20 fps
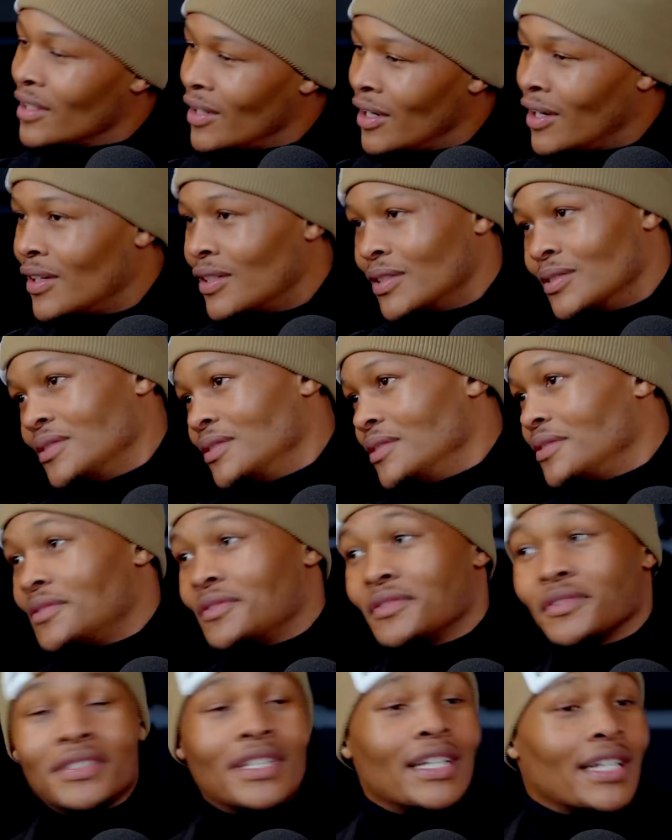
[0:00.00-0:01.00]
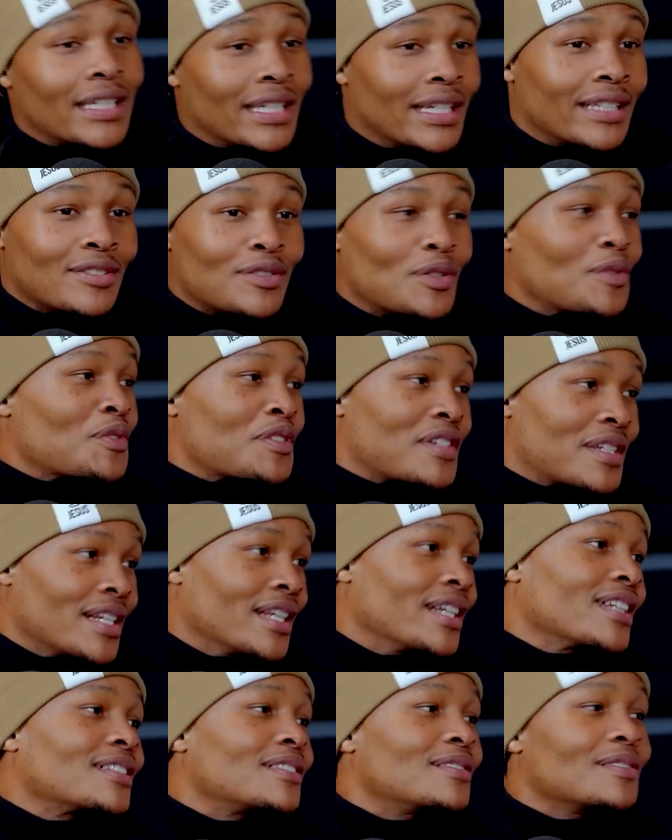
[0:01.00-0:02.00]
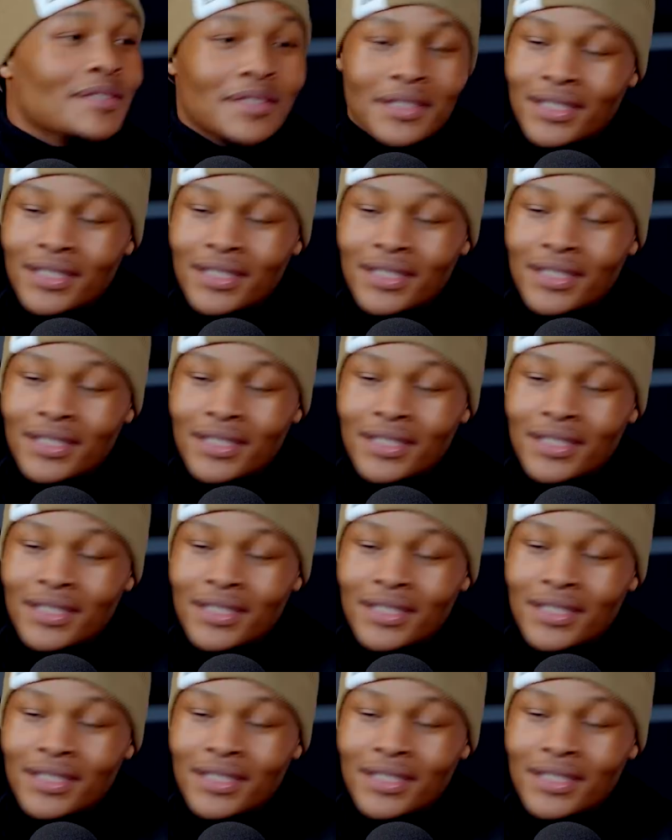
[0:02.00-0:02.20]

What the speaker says: No. The kids who see it,